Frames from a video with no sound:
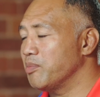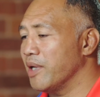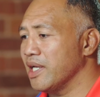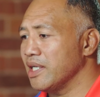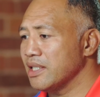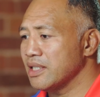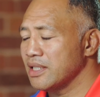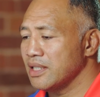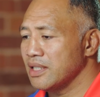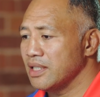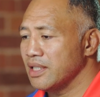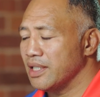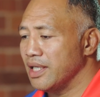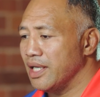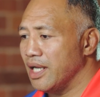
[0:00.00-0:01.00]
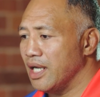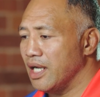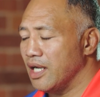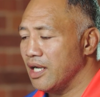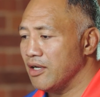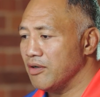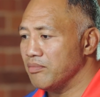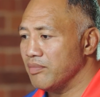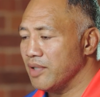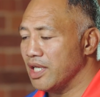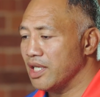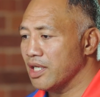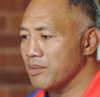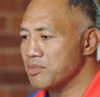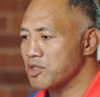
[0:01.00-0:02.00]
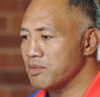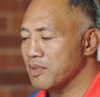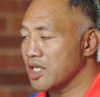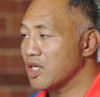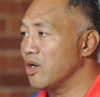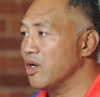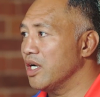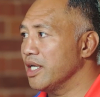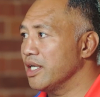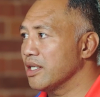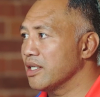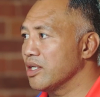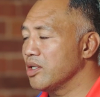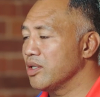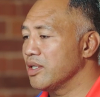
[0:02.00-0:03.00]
Bay, heading up to Mackay.